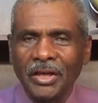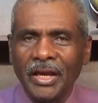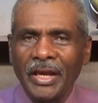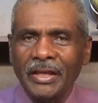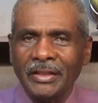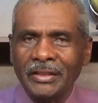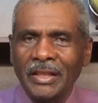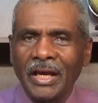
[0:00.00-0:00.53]

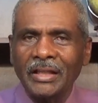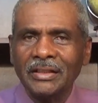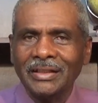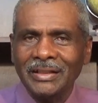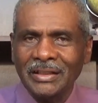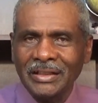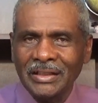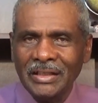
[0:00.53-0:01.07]
and not
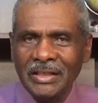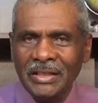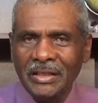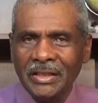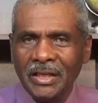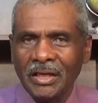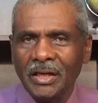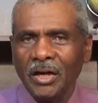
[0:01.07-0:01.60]

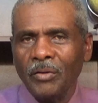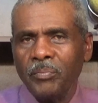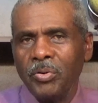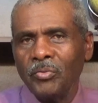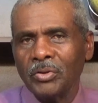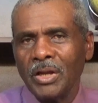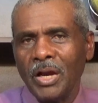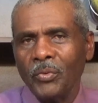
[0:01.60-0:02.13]
leaning
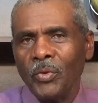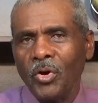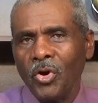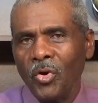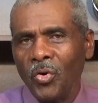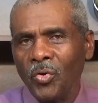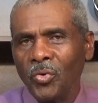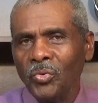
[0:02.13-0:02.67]
upon our
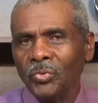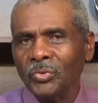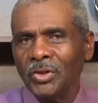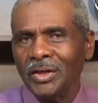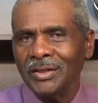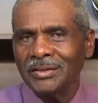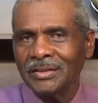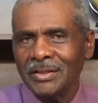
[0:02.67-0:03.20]
own
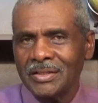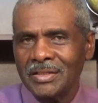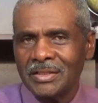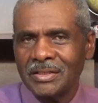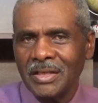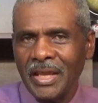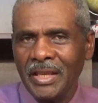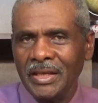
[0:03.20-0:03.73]

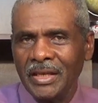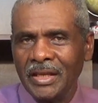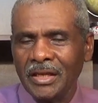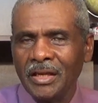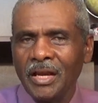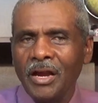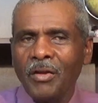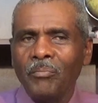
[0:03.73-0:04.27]
understanding,